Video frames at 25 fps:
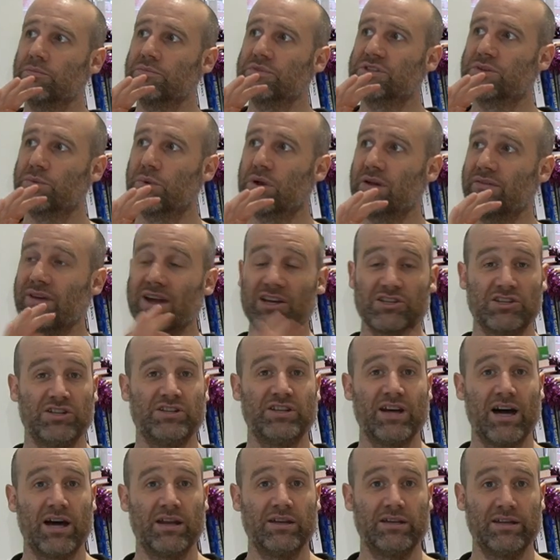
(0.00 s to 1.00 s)
what I've actually
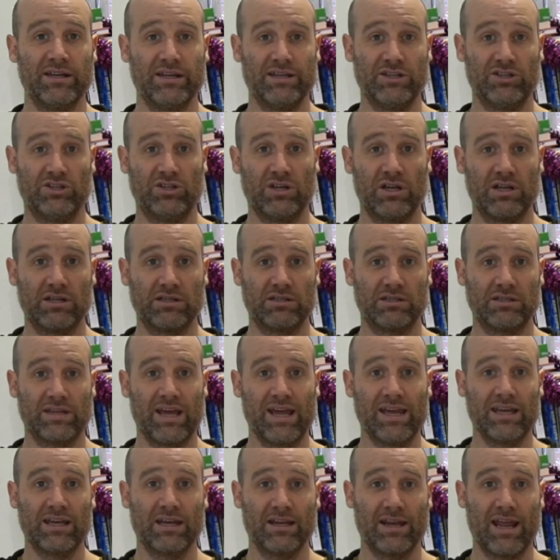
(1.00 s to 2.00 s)
done is just
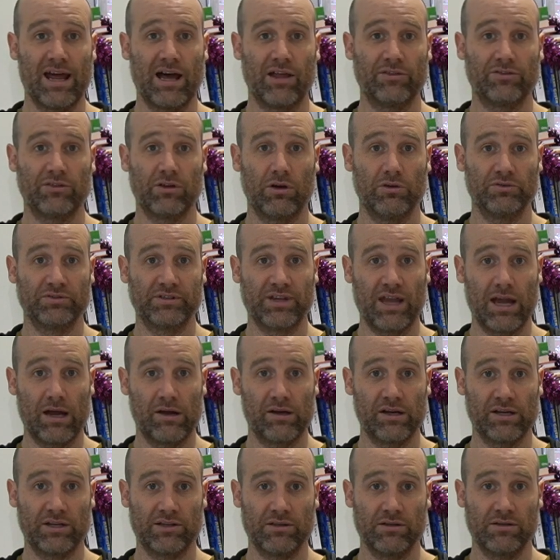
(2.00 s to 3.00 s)
taken out those
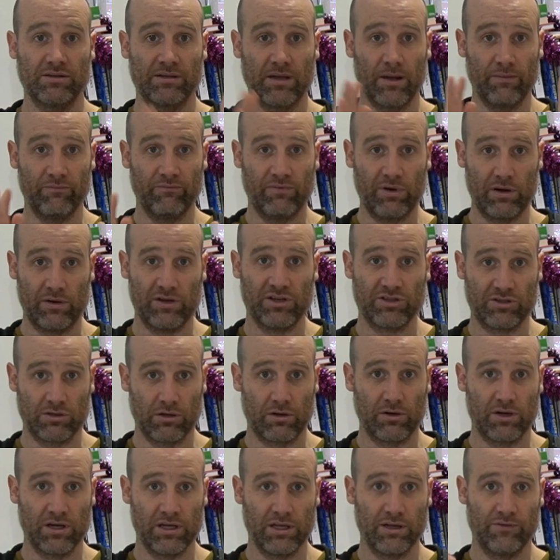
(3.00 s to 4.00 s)
characters. I'm very
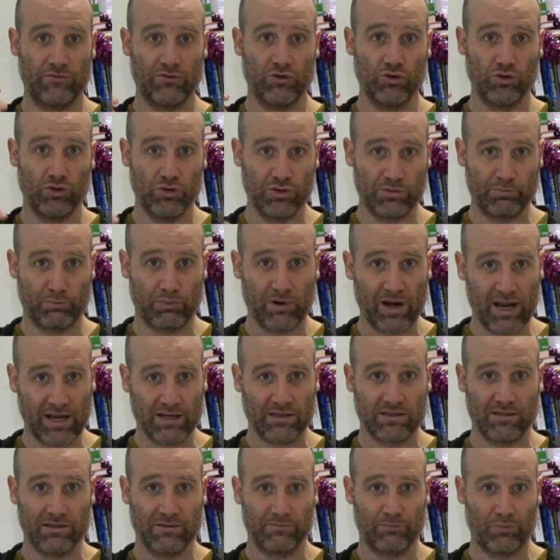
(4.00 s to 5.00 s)
sorry. If you use
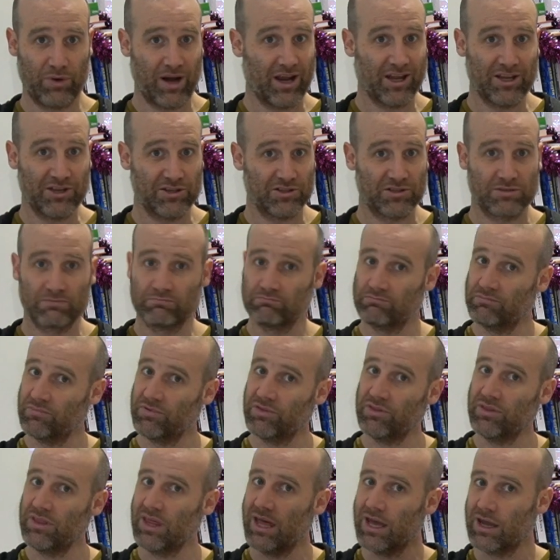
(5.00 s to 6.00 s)
brackets,
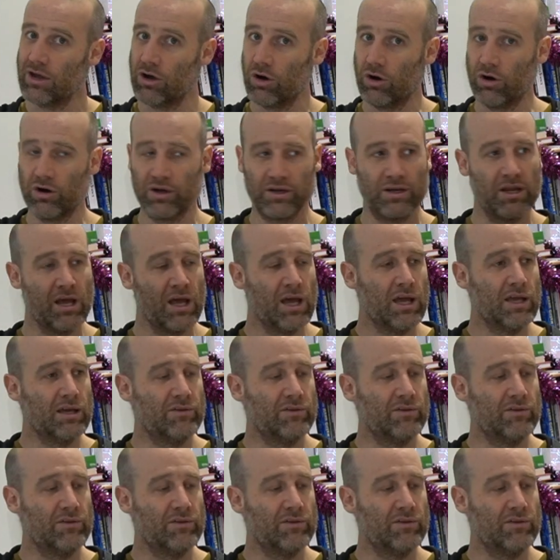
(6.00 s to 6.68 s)
they're gone.